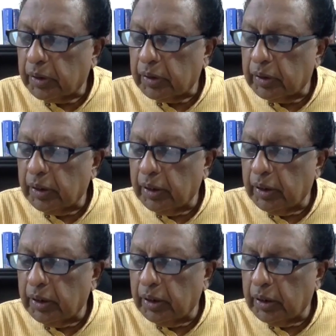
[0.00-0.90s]

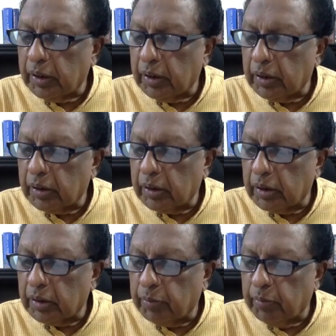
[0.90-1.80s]
the
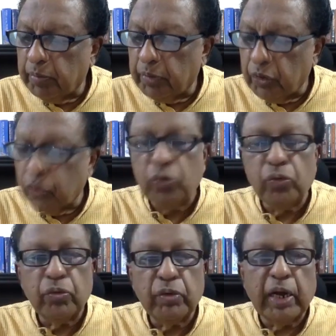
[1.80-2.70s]

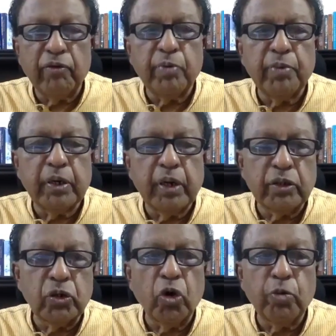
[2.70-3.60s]
new government
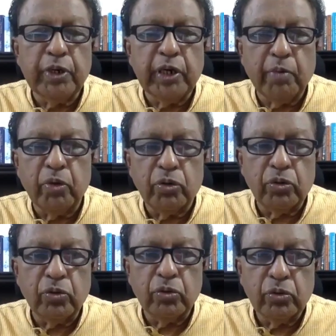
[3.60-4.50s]
has not been able
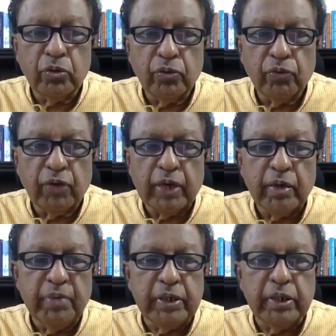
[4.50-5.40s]
to find
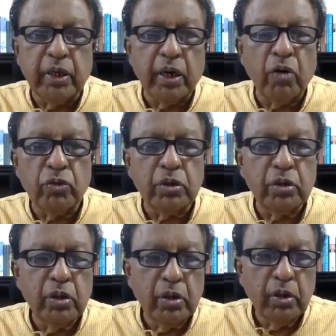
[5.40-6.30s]
a meeting ground
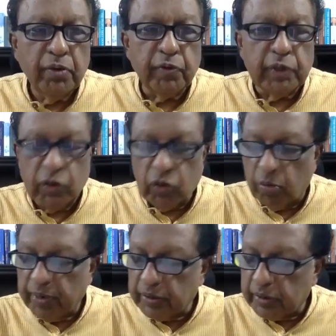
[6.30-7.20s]
with the
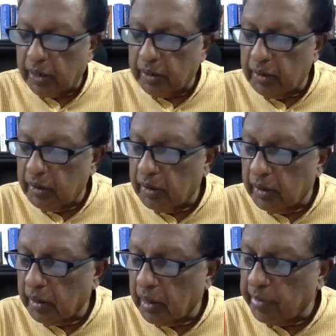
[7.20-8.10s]
Europeans and the
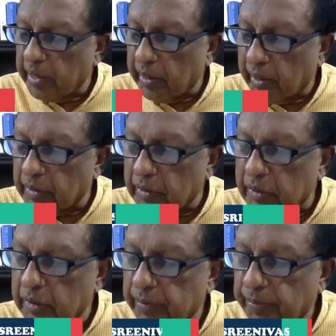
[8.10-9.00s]

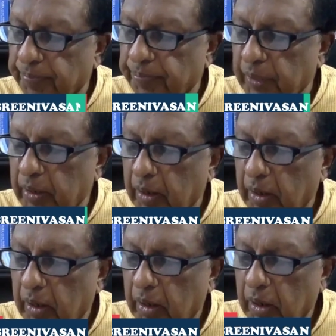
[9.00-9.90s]
Americans.
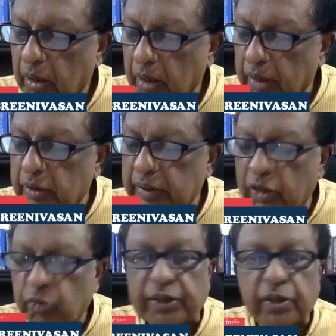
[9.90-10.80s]
It is
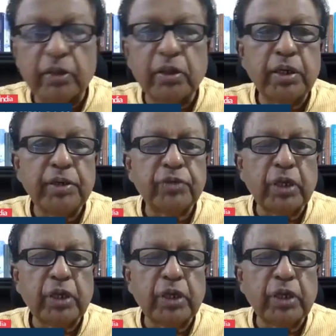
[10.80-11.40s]
expected that if